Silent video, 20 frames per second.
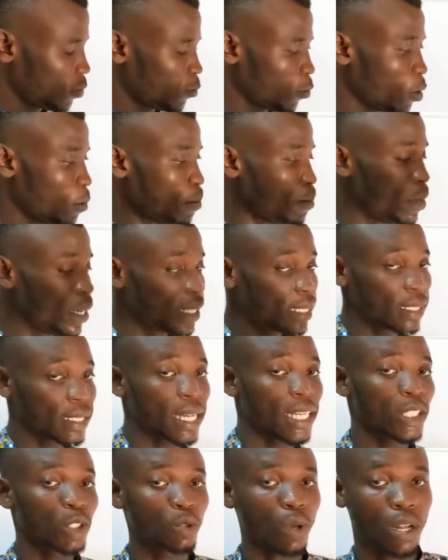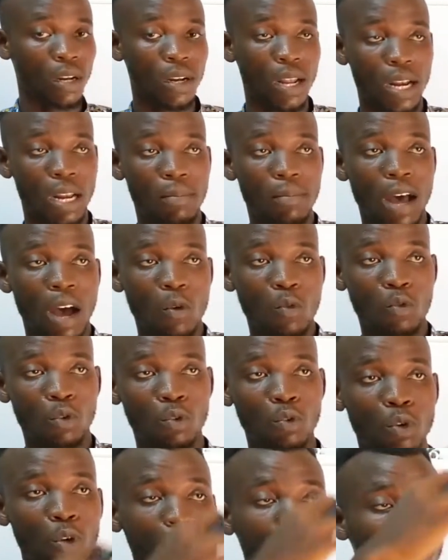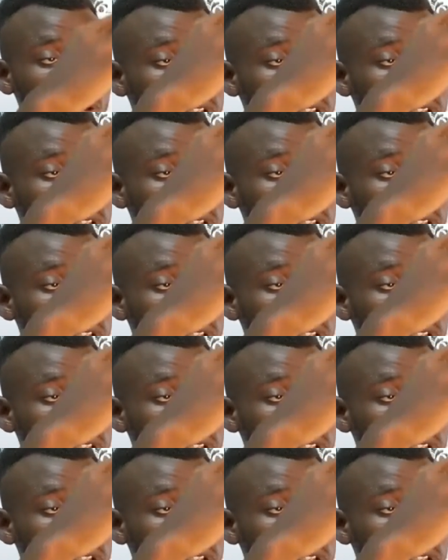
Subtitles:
from base 10 to another number, we go